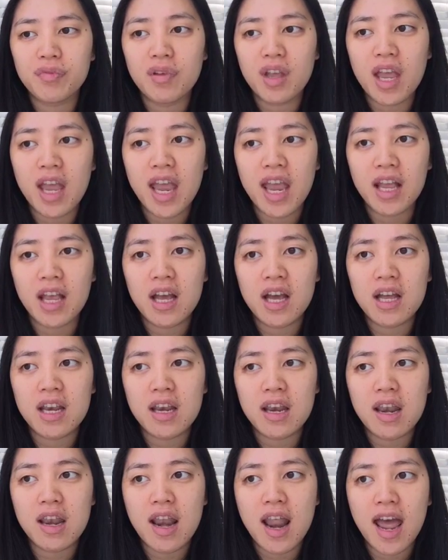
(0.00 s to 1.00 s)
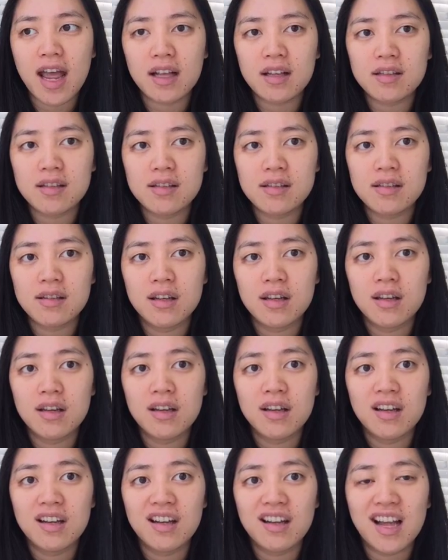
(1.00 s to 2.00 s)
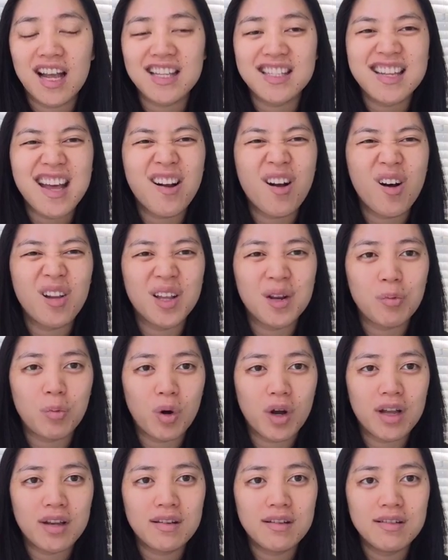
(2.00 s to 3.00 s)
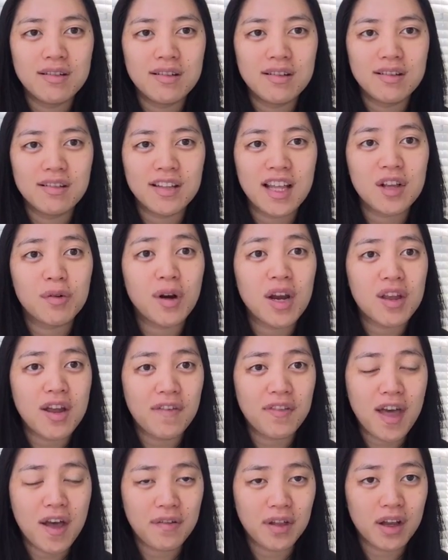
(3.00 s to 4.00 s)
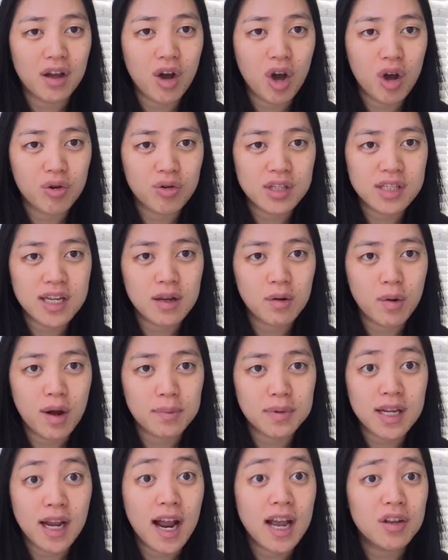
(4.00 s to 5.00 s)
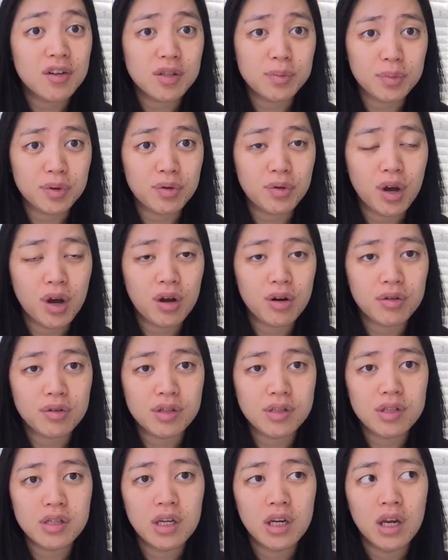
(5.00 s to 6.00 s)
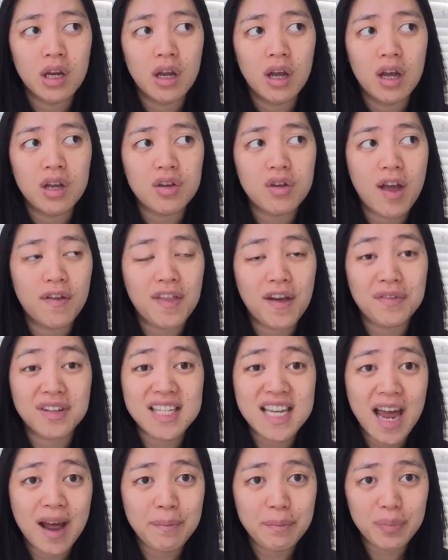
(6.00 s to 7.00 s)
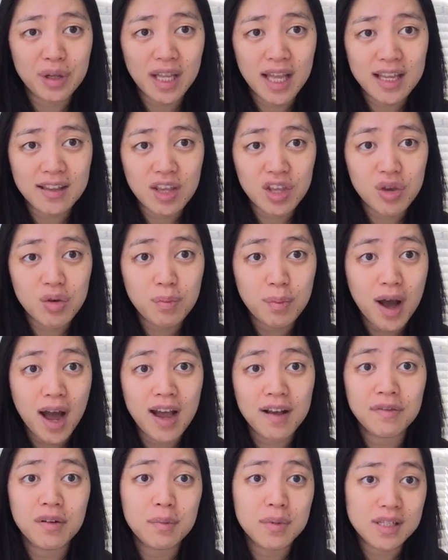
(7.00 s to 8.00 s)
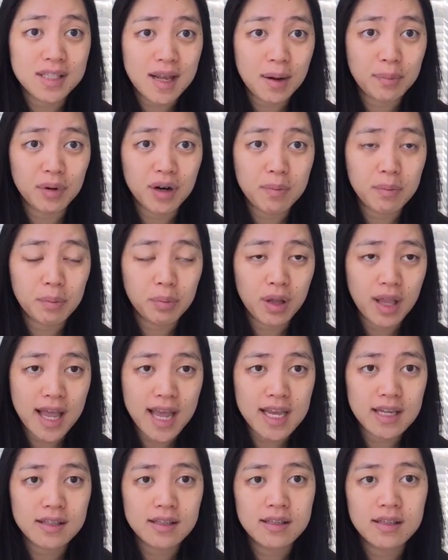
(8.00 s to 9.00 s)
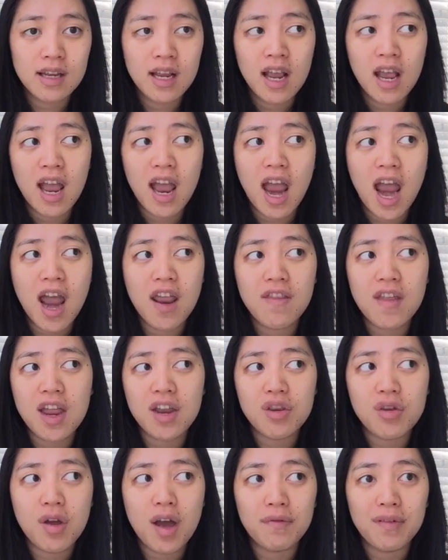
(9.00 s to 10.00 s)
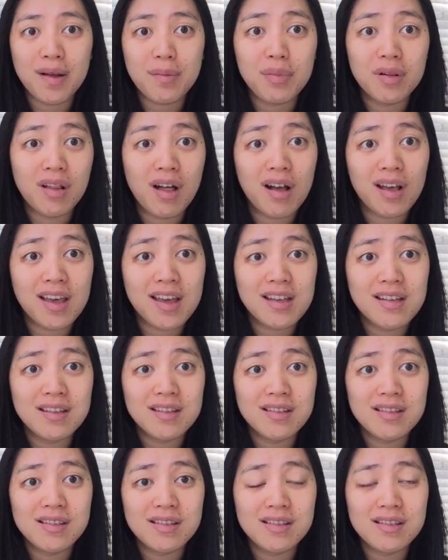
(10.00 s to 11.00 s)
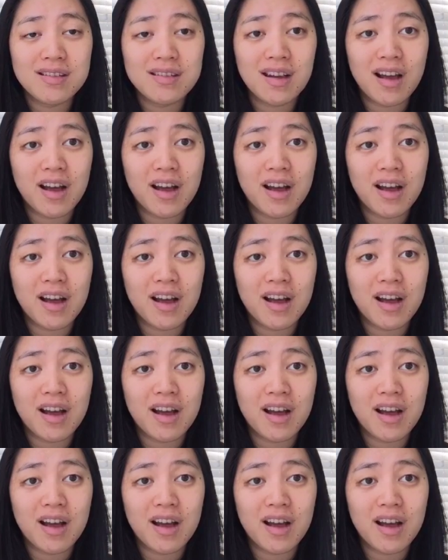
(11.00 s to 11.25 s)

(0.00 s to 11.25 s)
it connects. It's not all in one. Like where you have to have like a hosting website. I use Bluehost. You have to have a template that you buy from a separate place, and then you have like plugins